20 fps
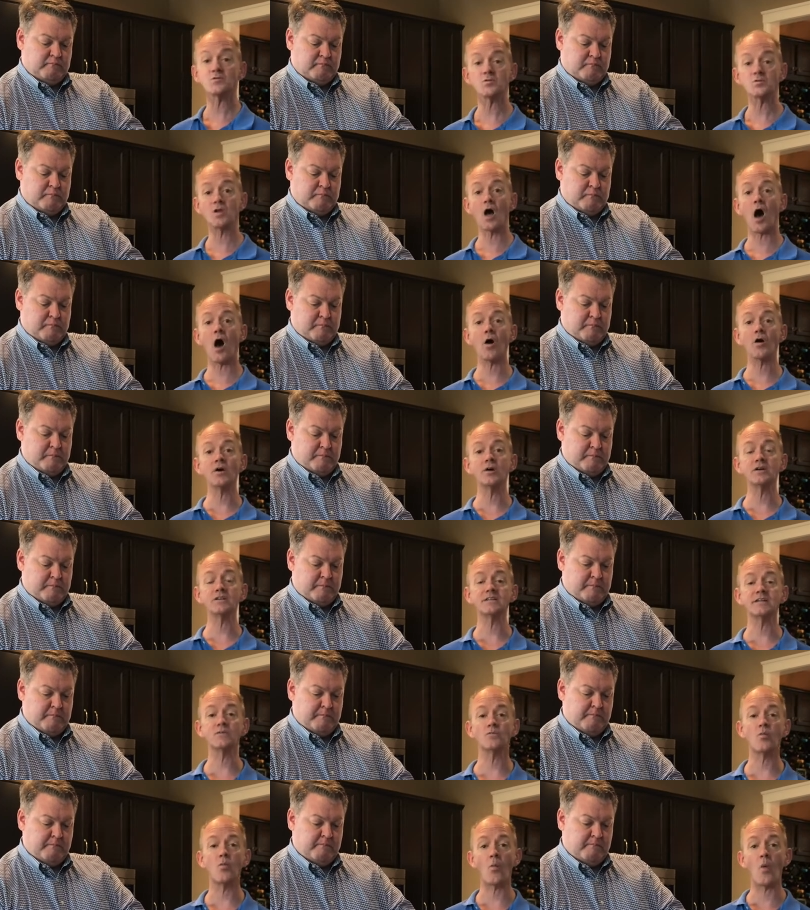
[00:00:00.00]
Speaker 1: this was all cooked
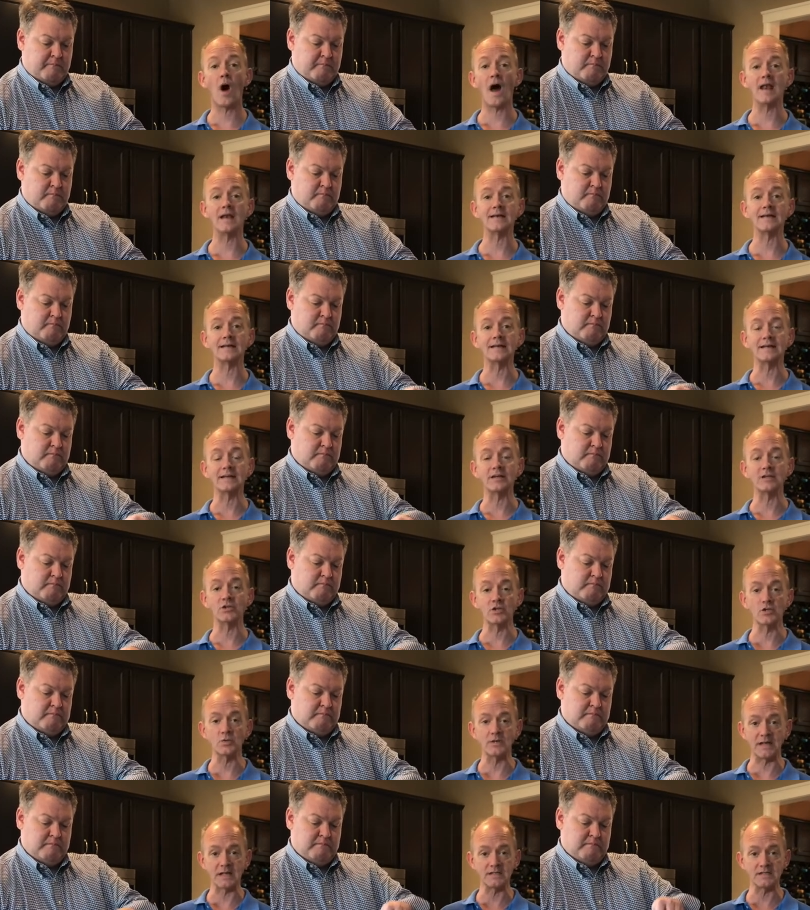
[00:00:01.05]
in one
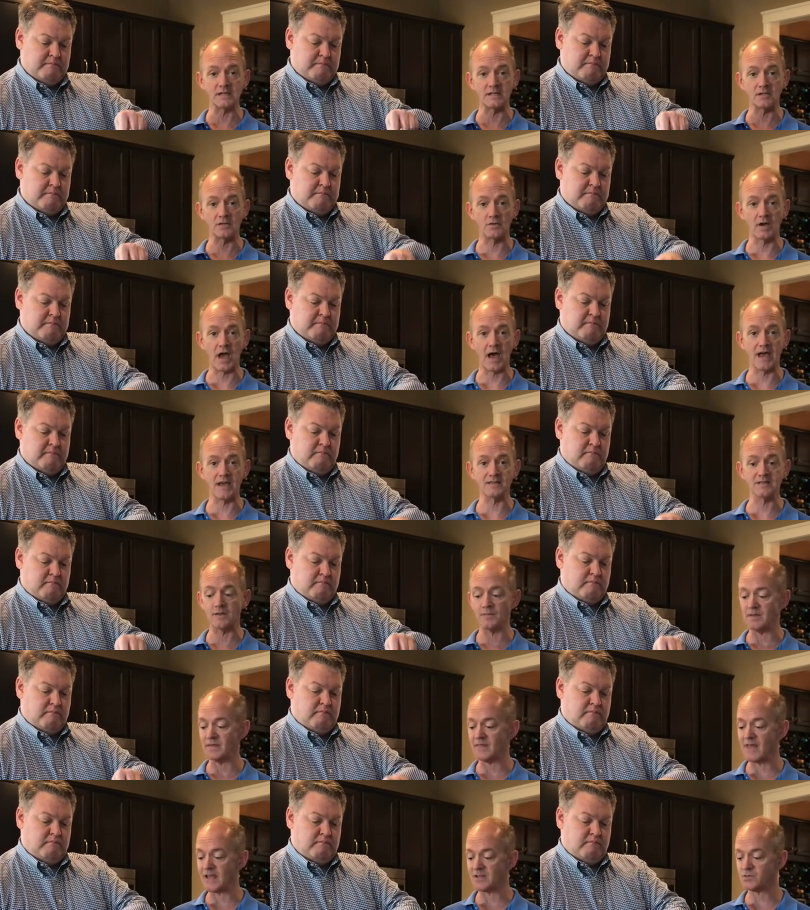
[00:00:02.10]
unit, you guys. I mean,
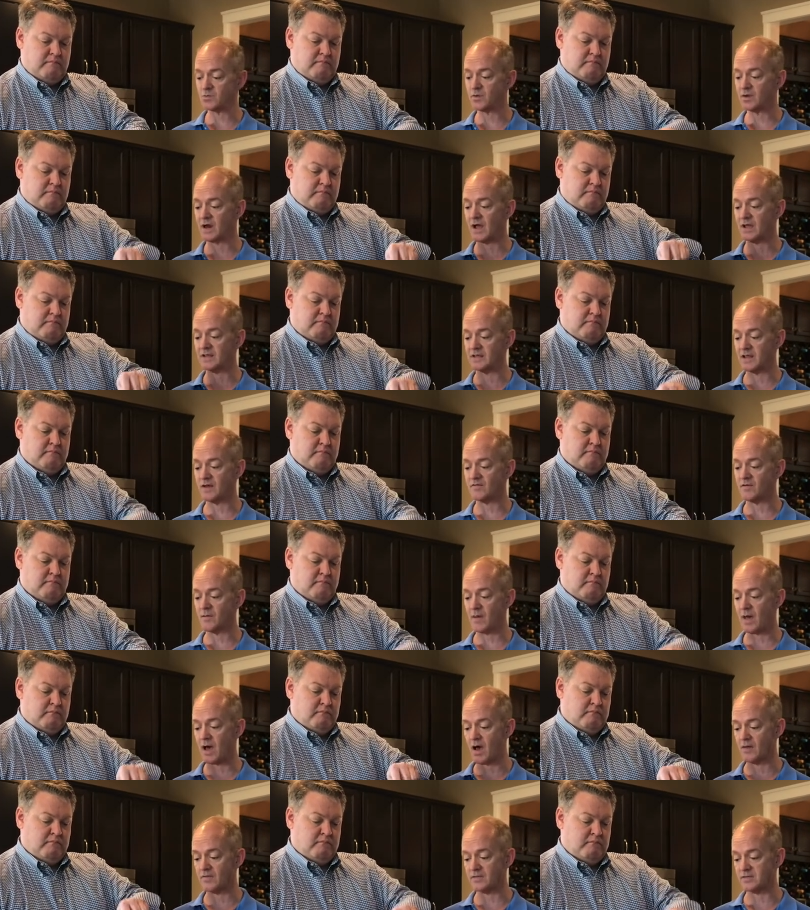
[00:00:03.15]
that's what I love
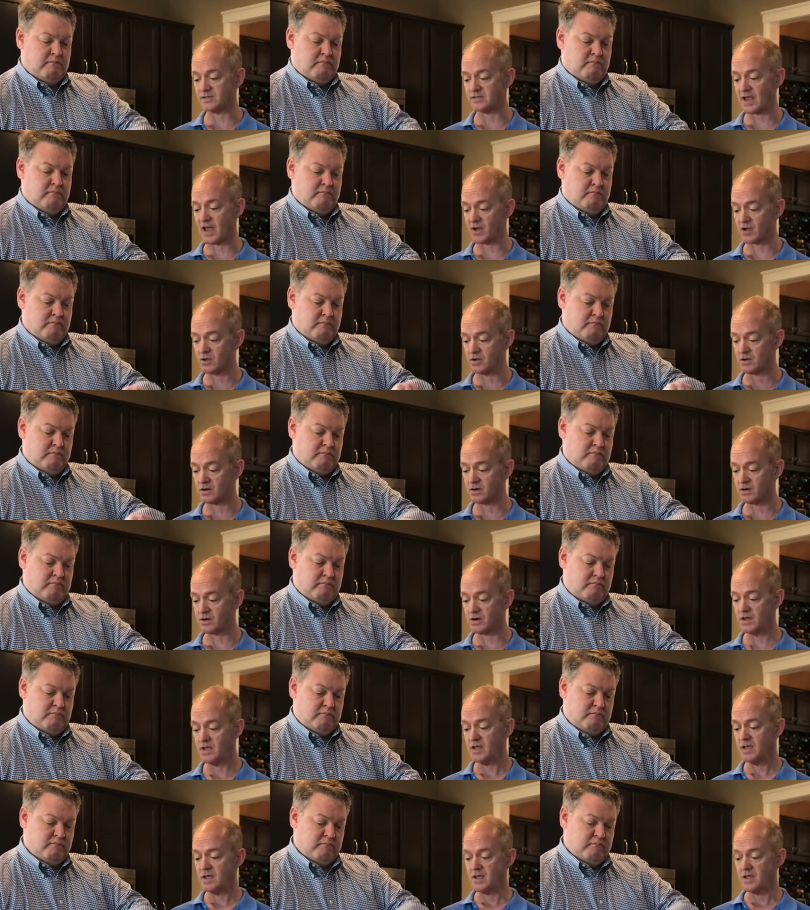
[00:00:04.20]
about the Stack Cooker,